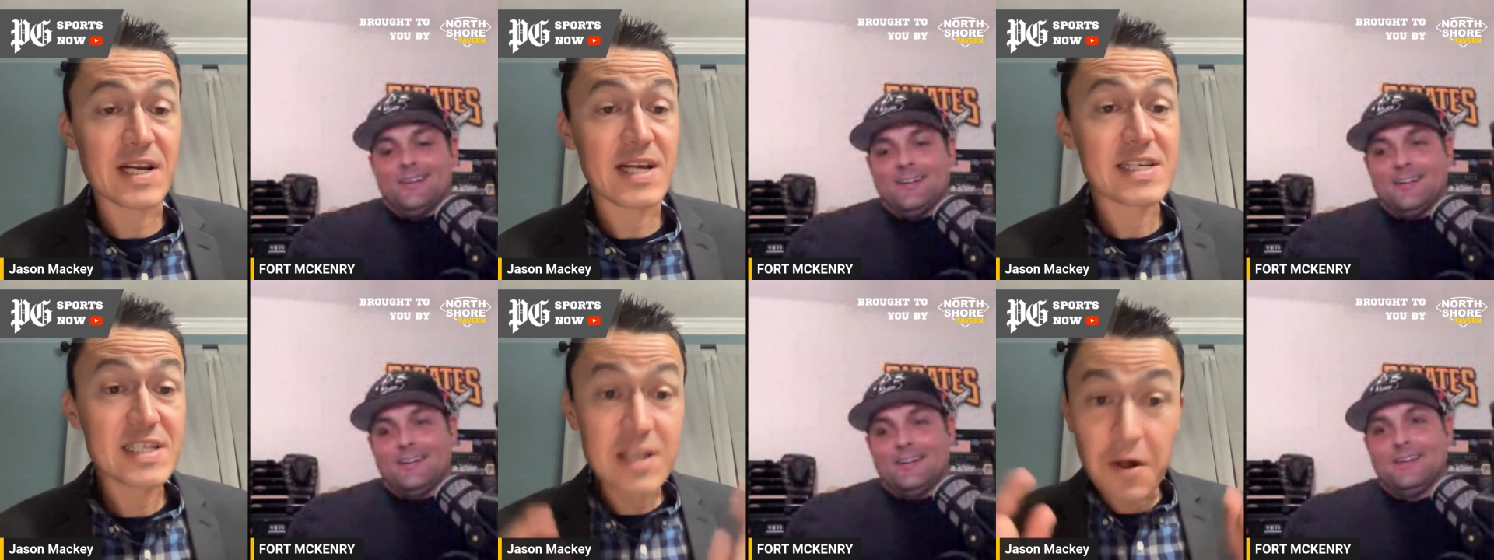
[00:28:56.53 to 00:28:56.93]

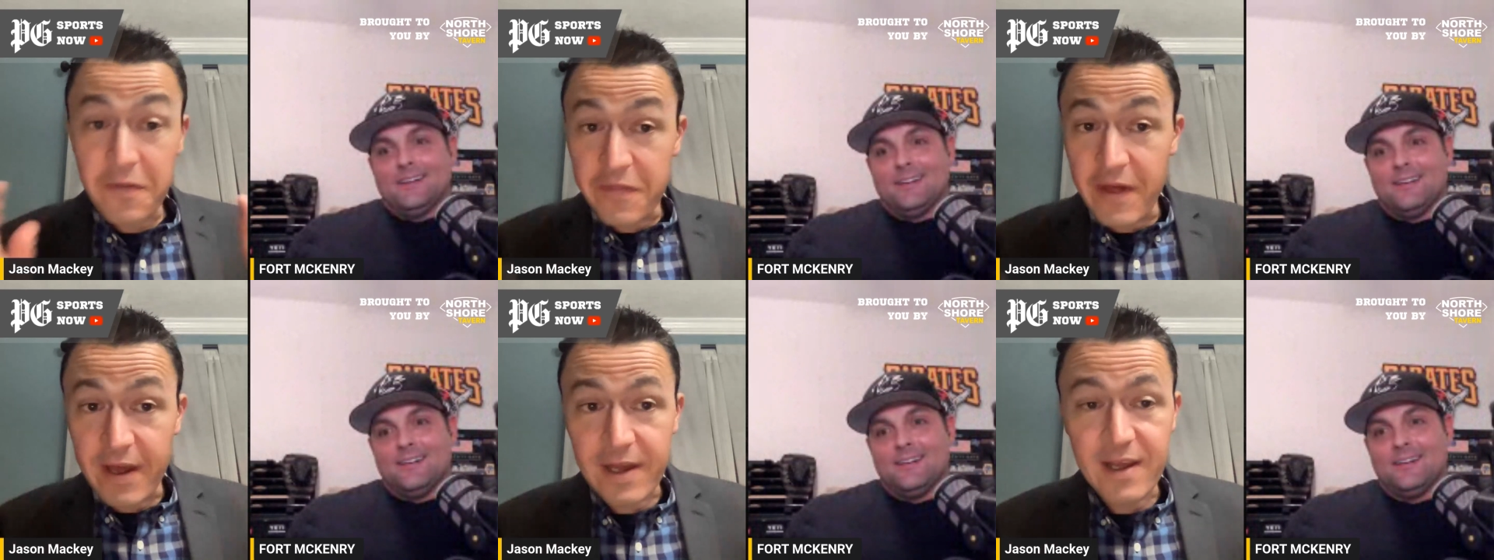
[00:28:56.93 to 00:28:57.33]
Speaker 1: And I still
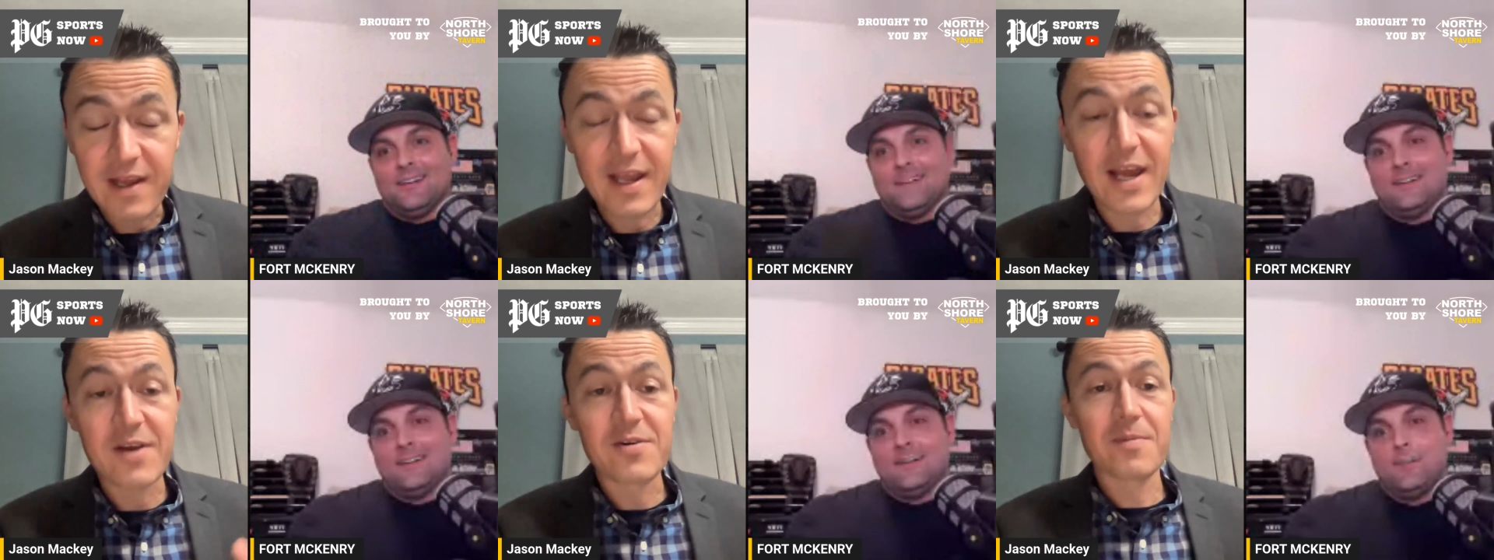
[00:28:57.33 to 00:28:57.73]
think
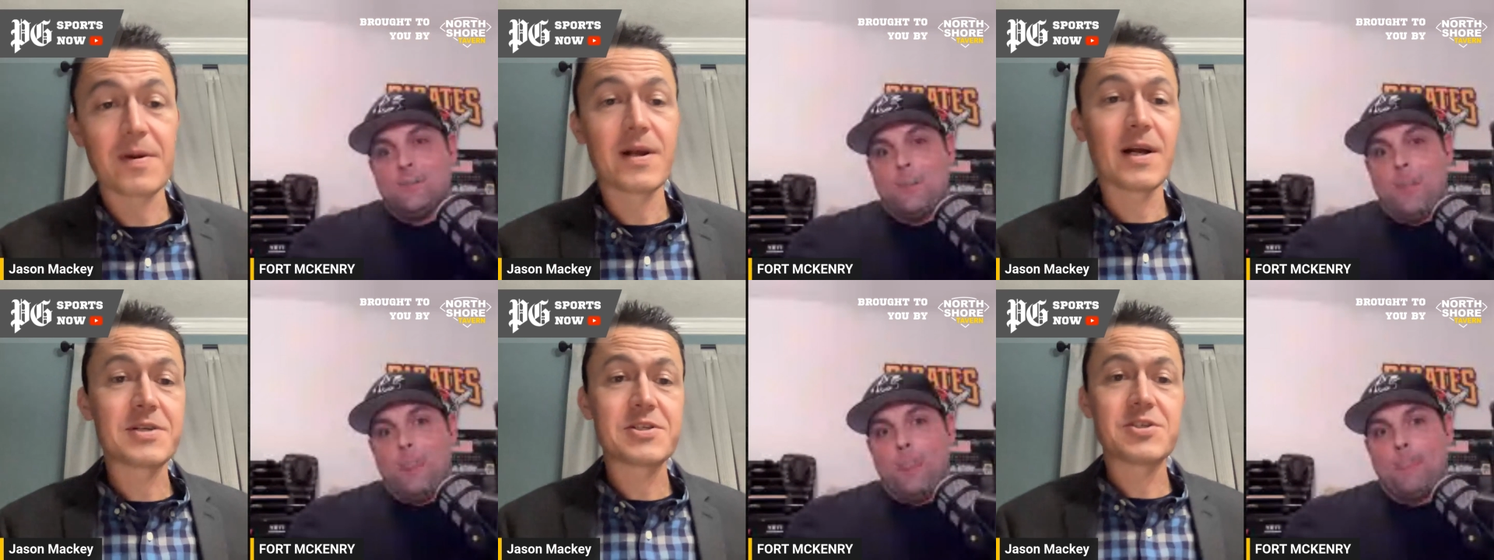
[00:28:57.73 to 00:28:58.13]
Andrew
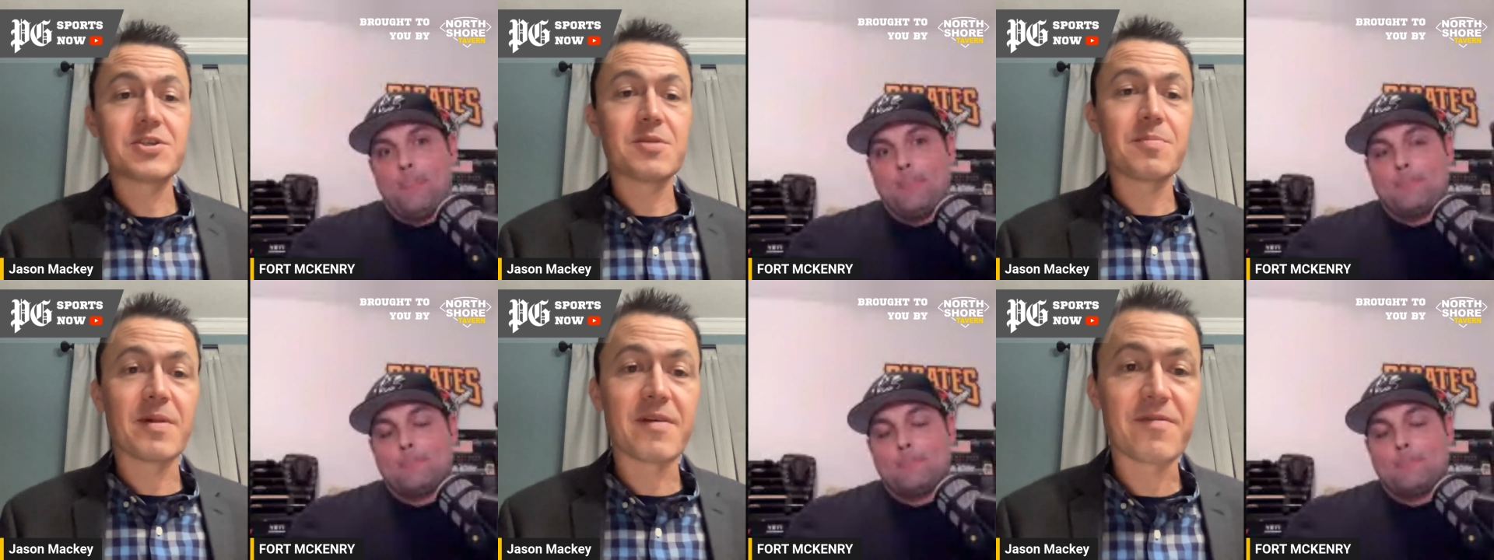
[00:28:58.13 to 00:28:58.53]
McCutchen
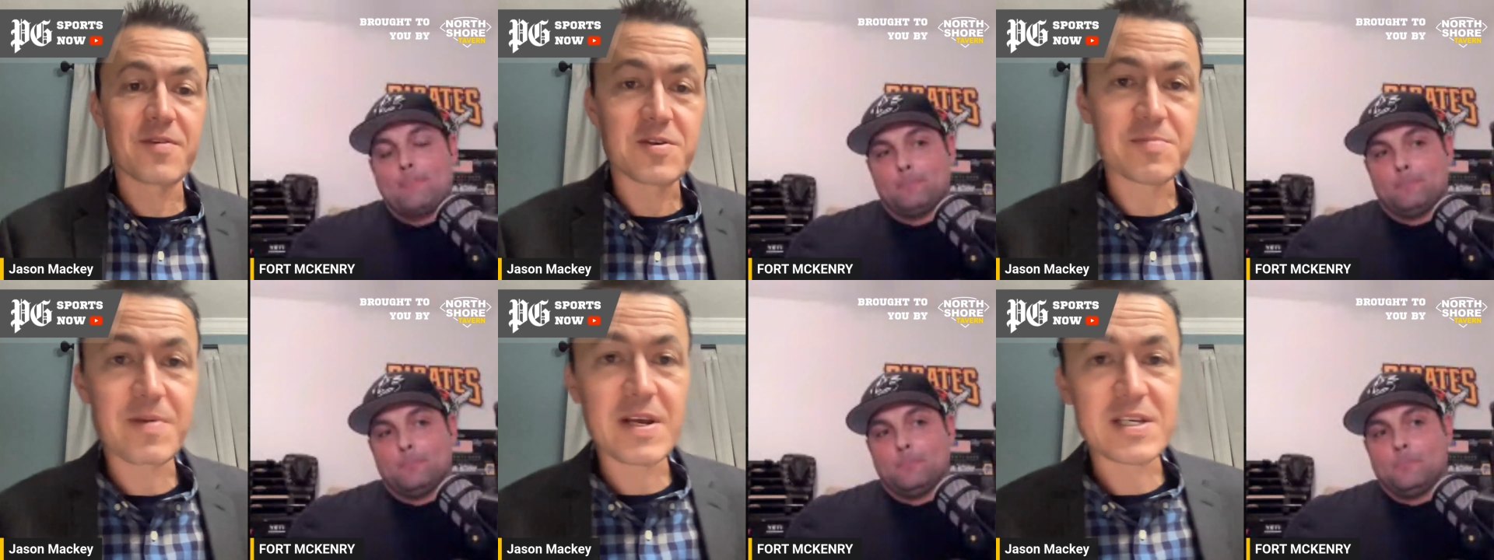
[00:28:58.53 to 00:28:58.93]
should play
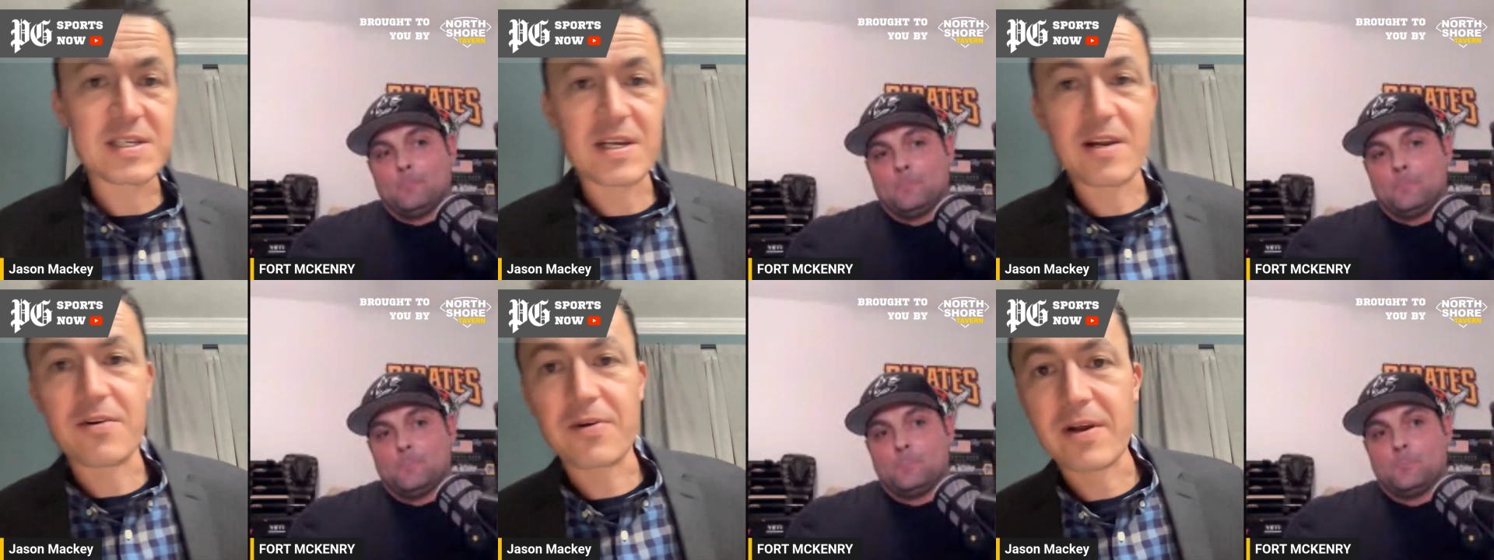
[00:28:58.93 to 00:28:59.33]
first base,
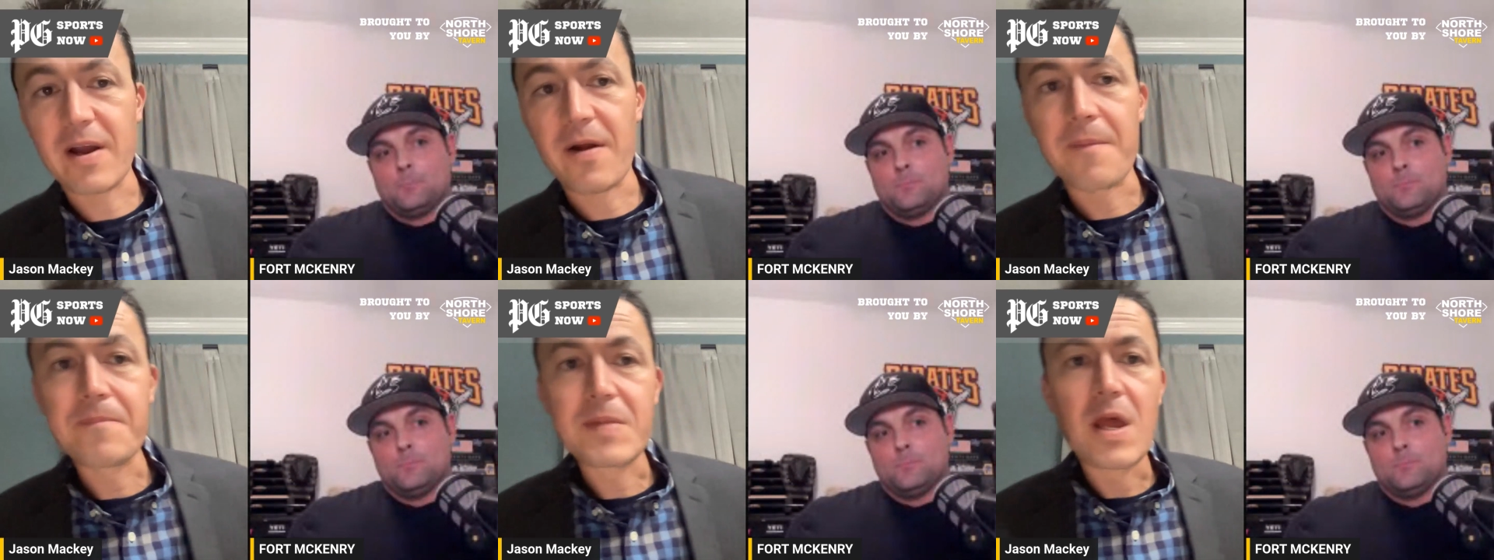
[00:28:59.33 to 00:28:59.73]
and I don't
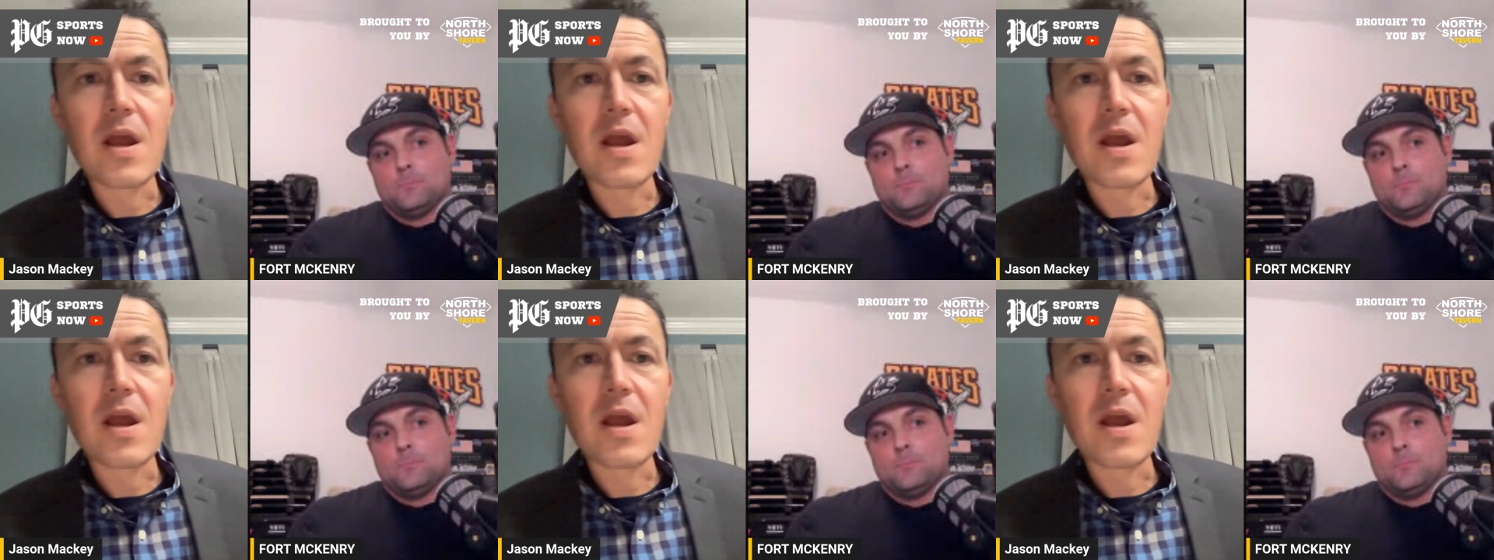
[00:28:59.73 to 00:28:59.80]
care.